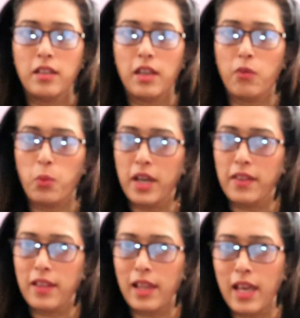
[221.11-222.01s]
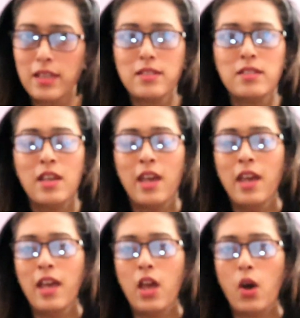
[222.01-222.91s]
nevertheless,
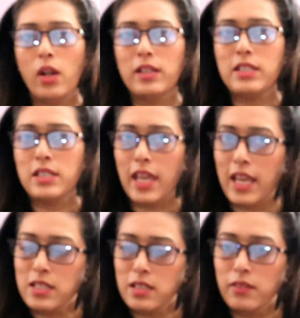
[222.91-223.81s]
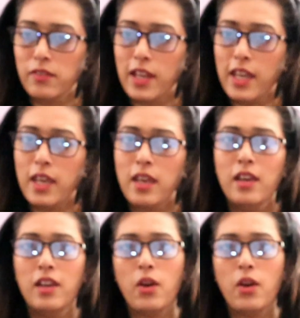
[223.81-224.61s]
alternatively,